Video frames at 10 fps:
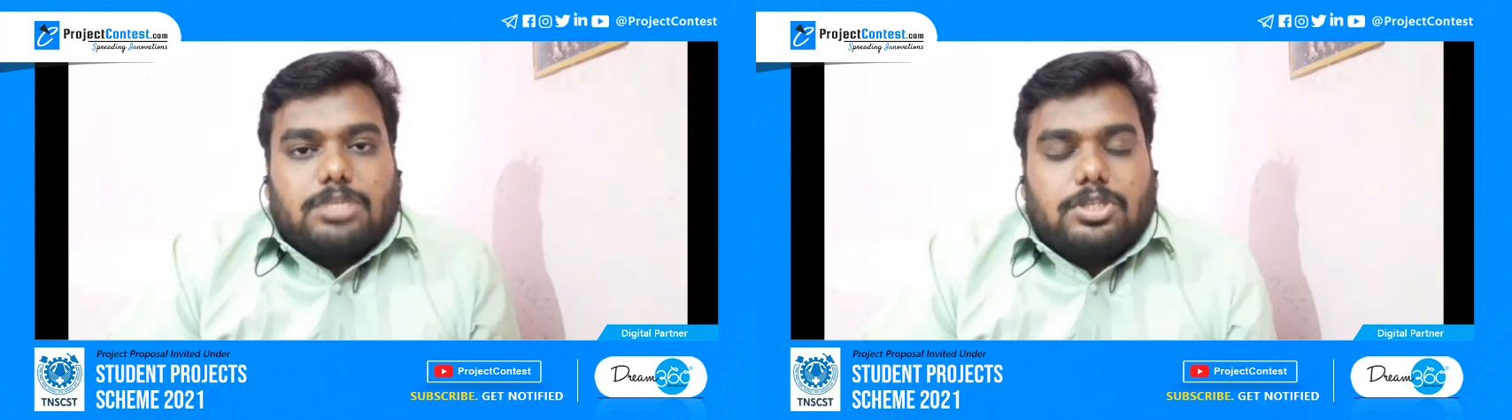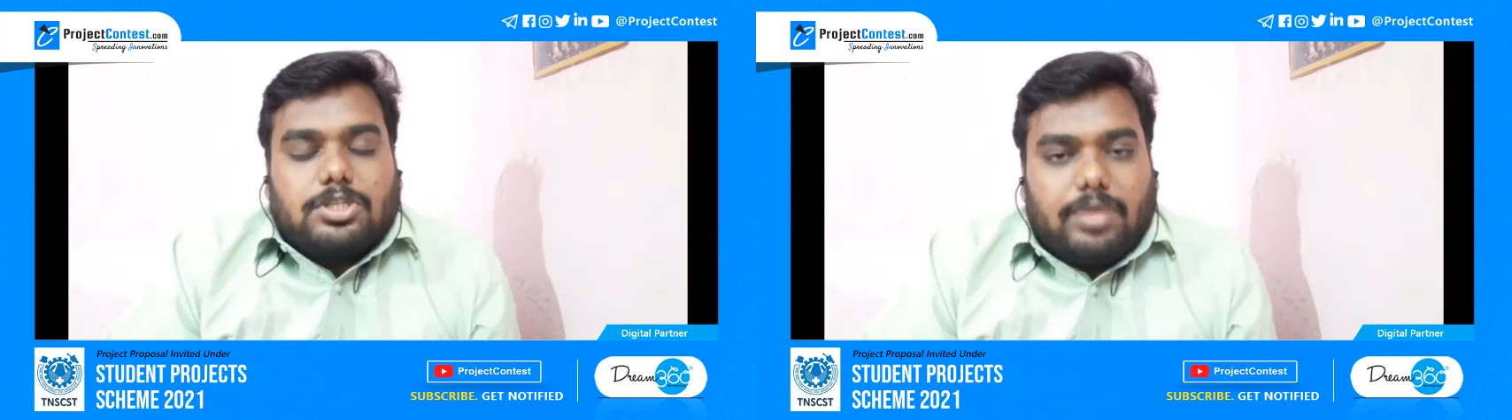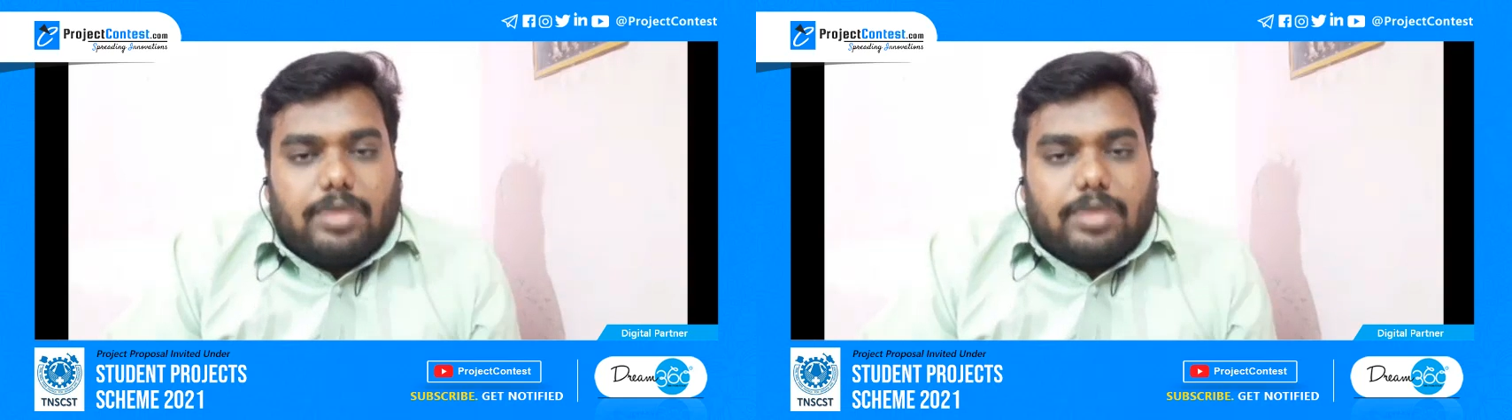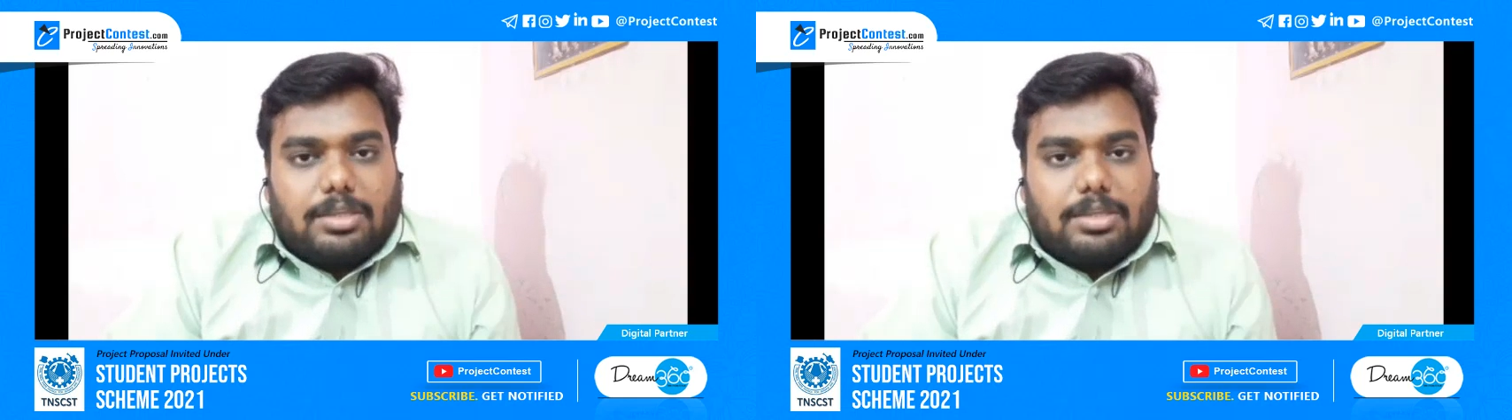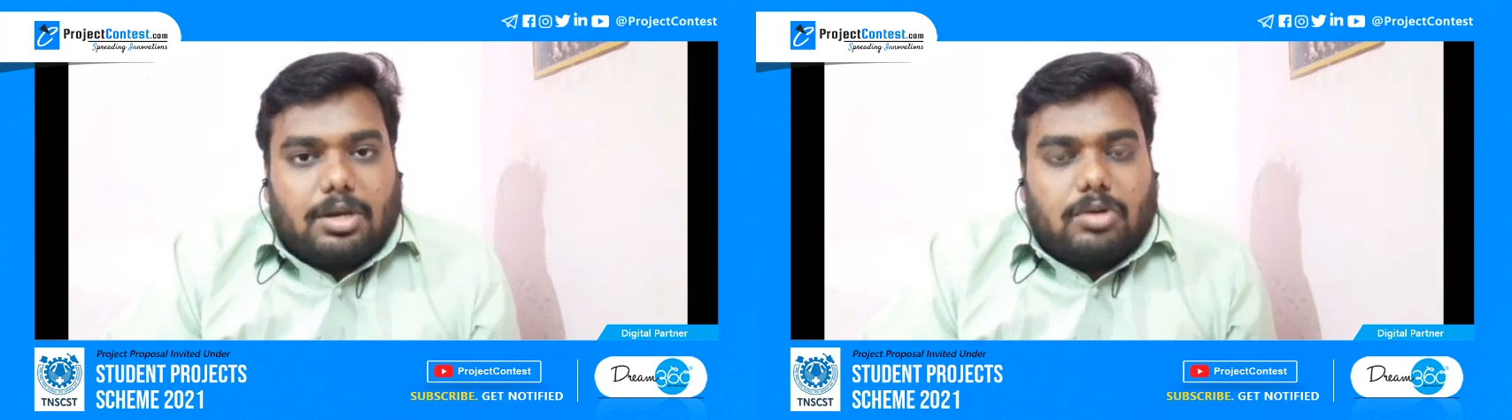pursuing in
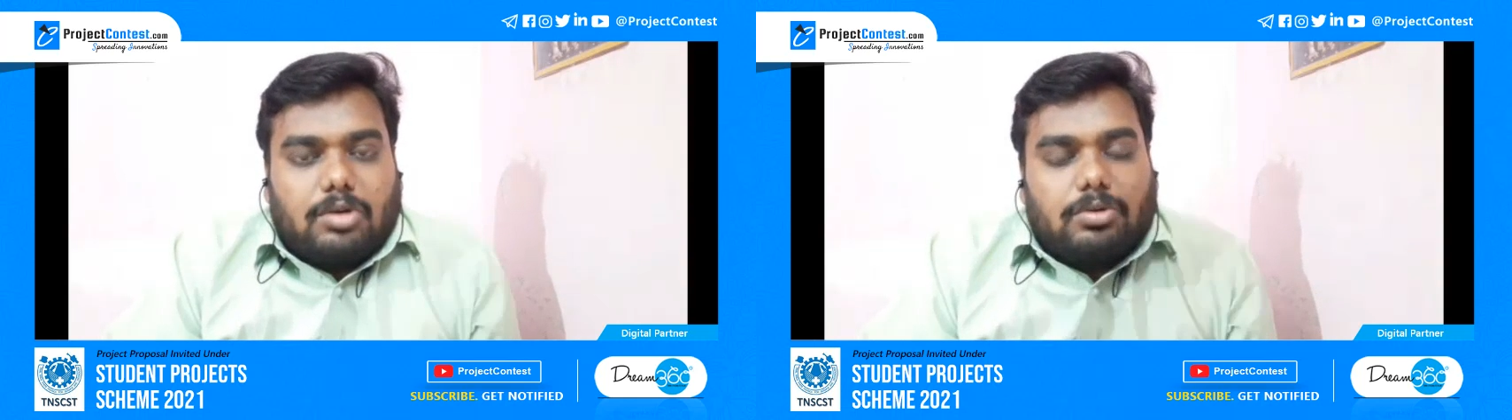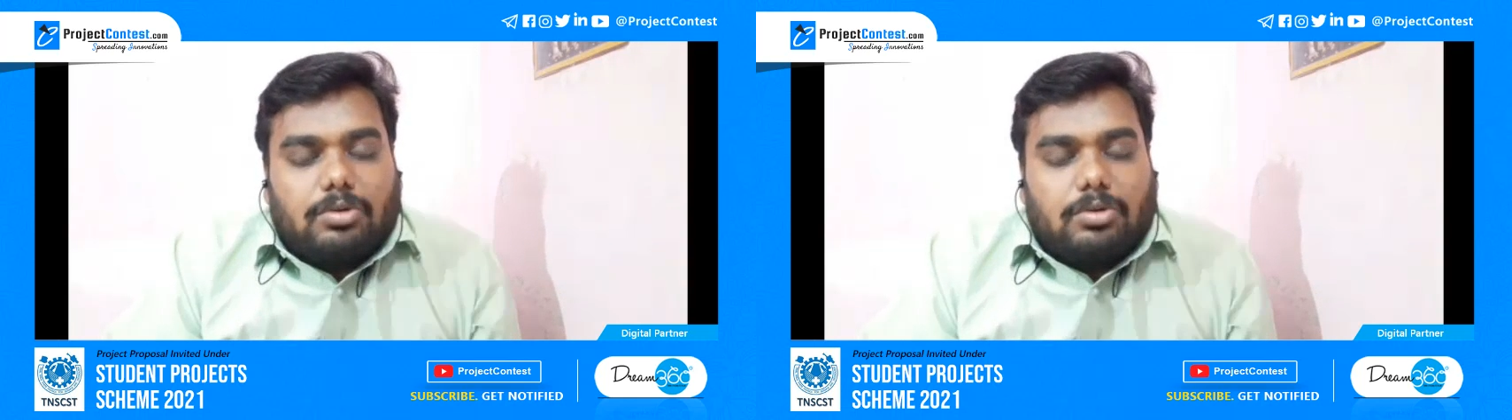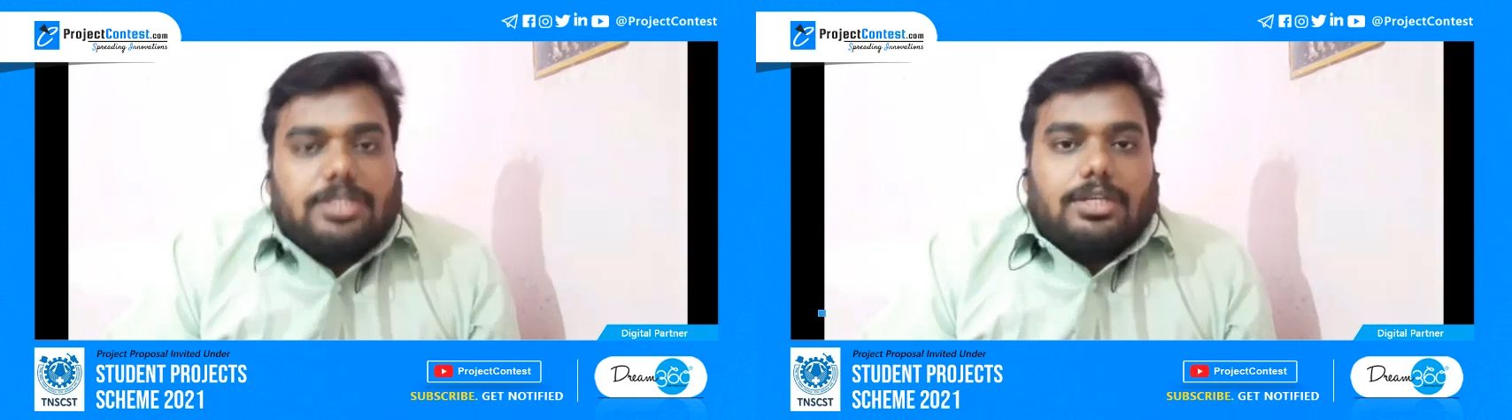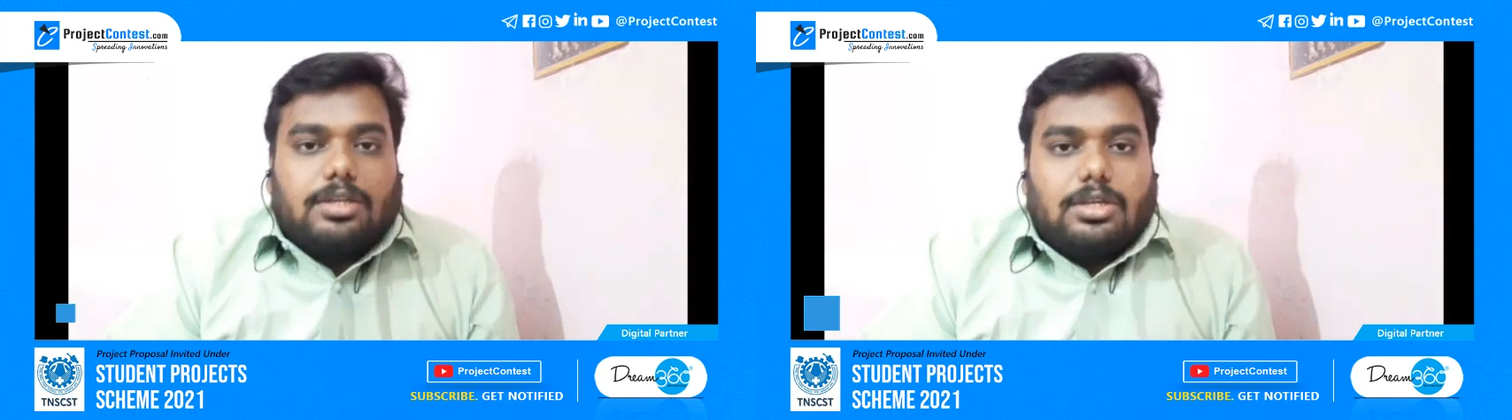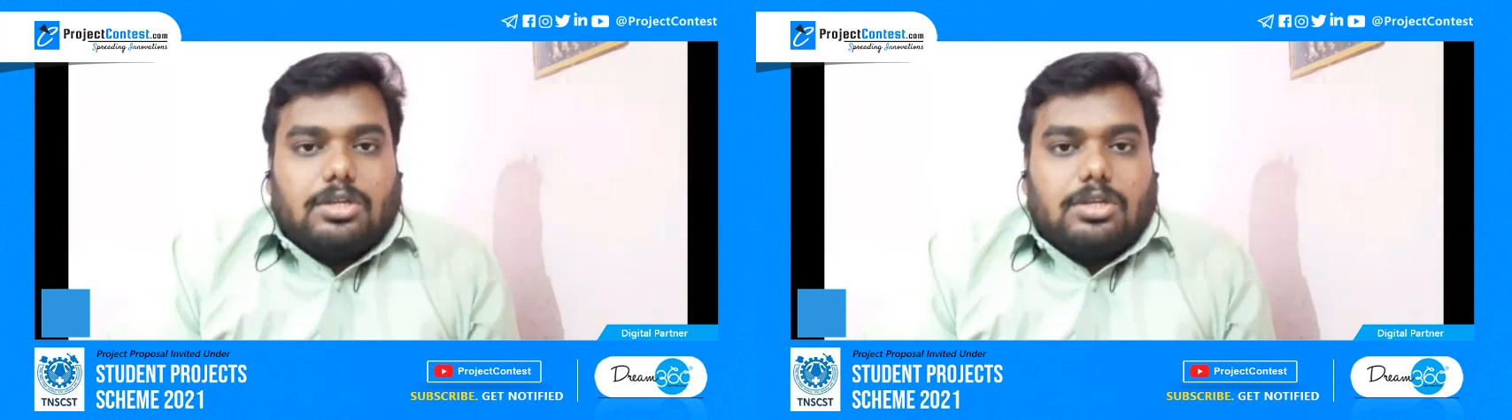Tamil Nadu region.